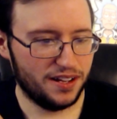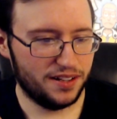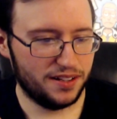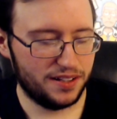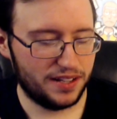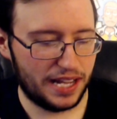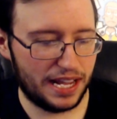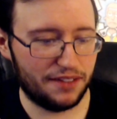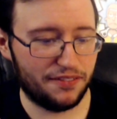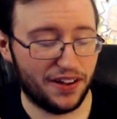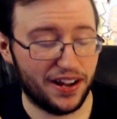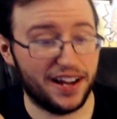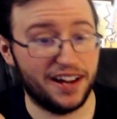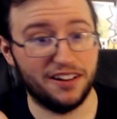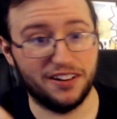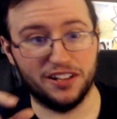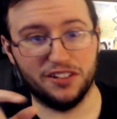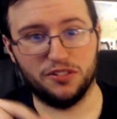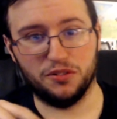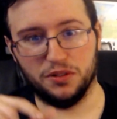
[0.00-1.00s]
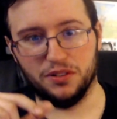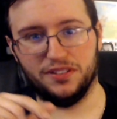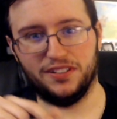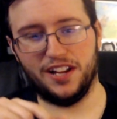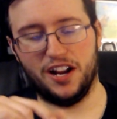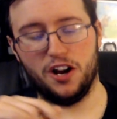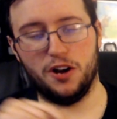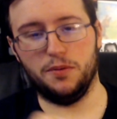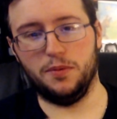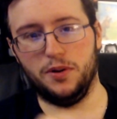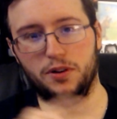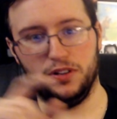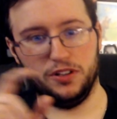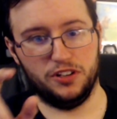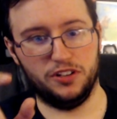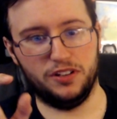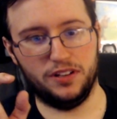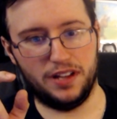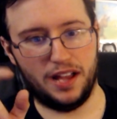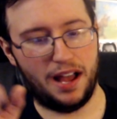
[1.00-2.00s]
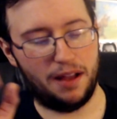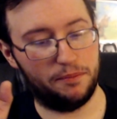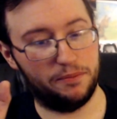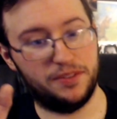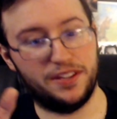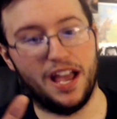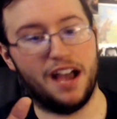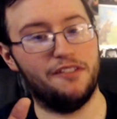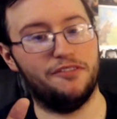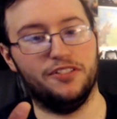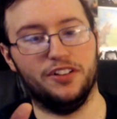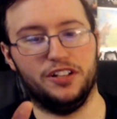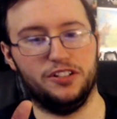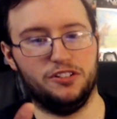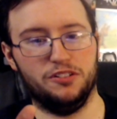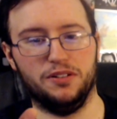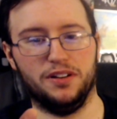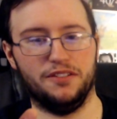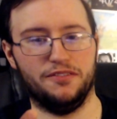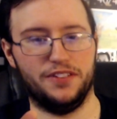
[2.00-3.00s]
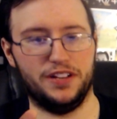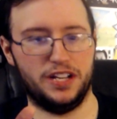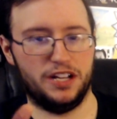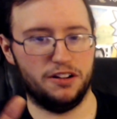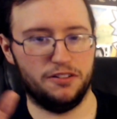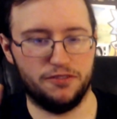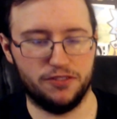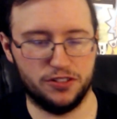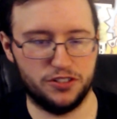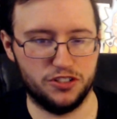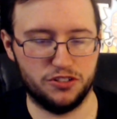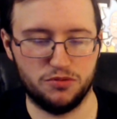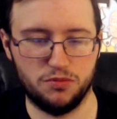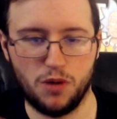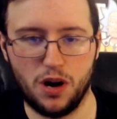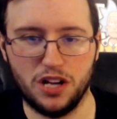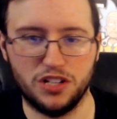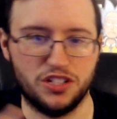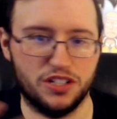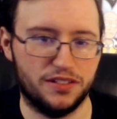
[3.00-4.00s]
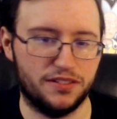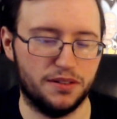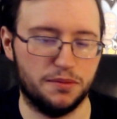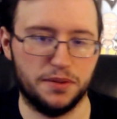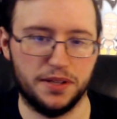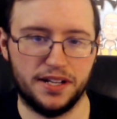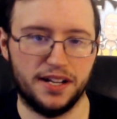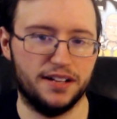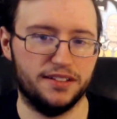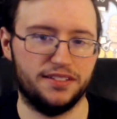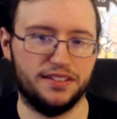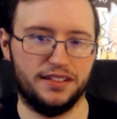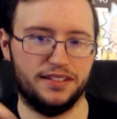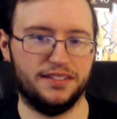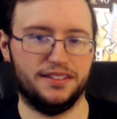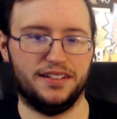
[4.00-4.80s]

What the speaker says: if I hear this one's terrible, I'm definitely doing a video for just watching some of the cutscenes,